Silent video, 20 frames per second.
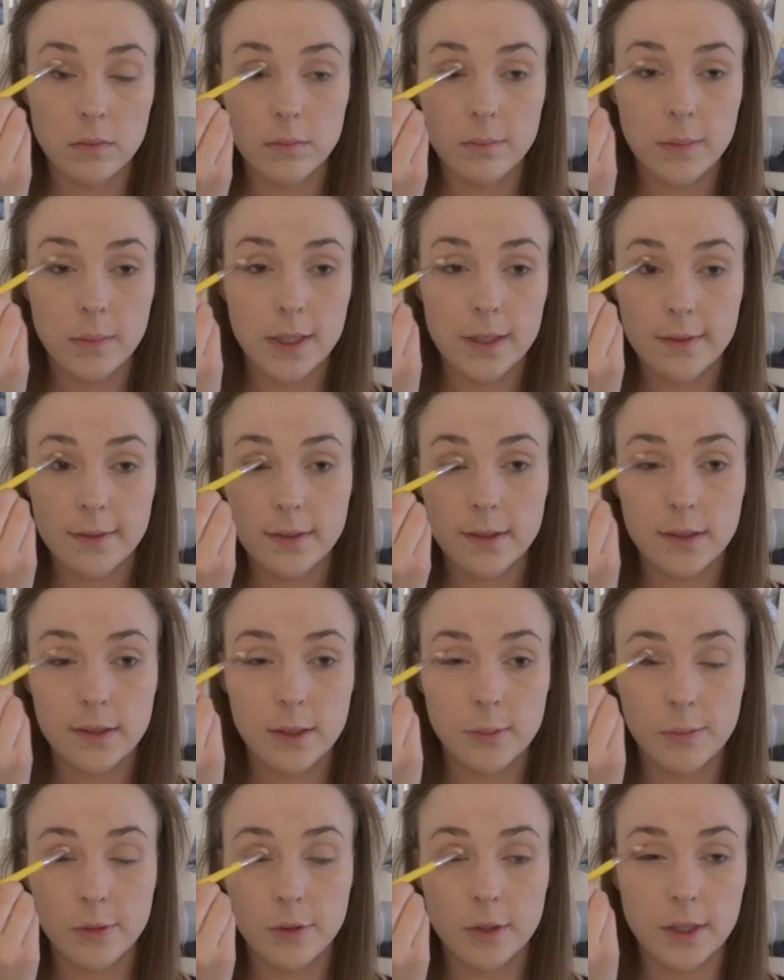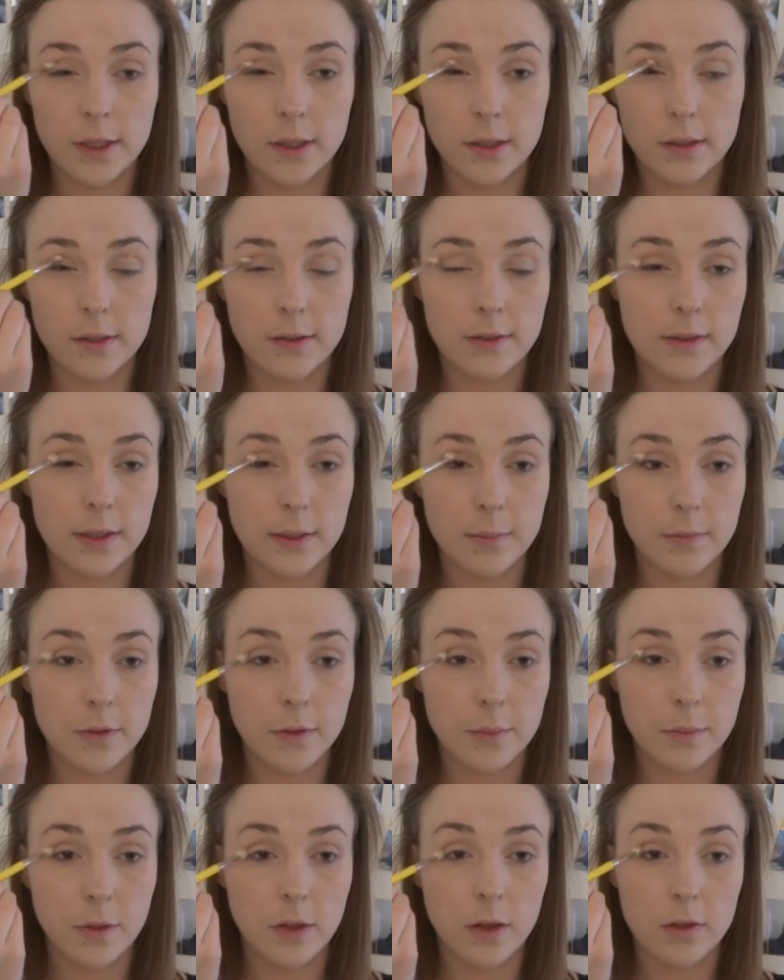basically put it in the same
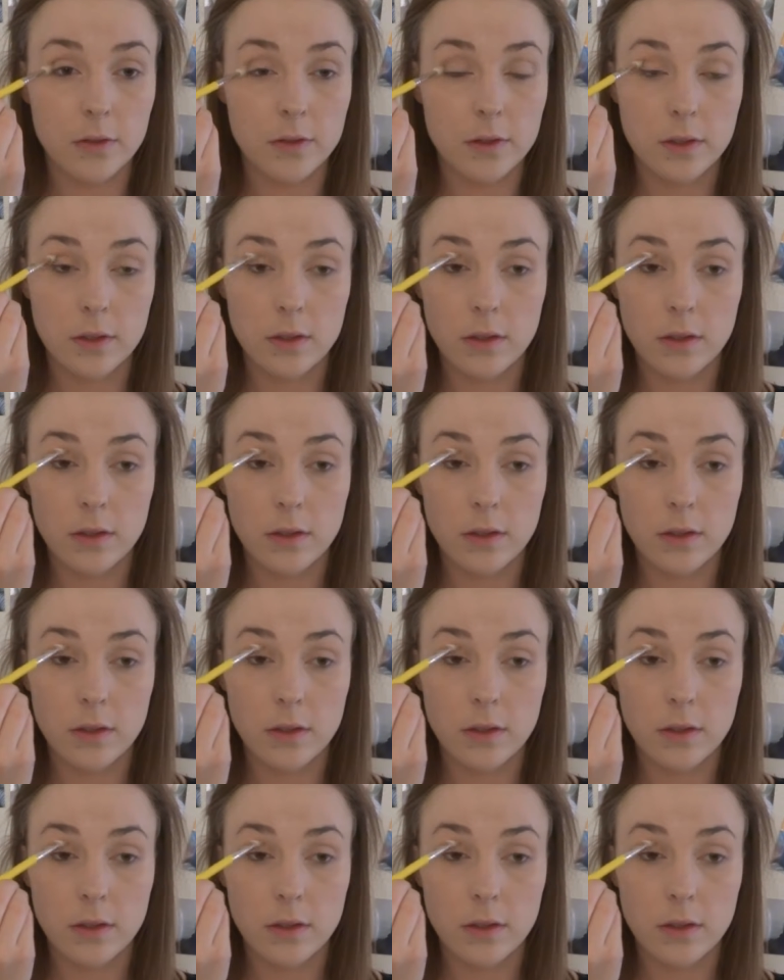spot.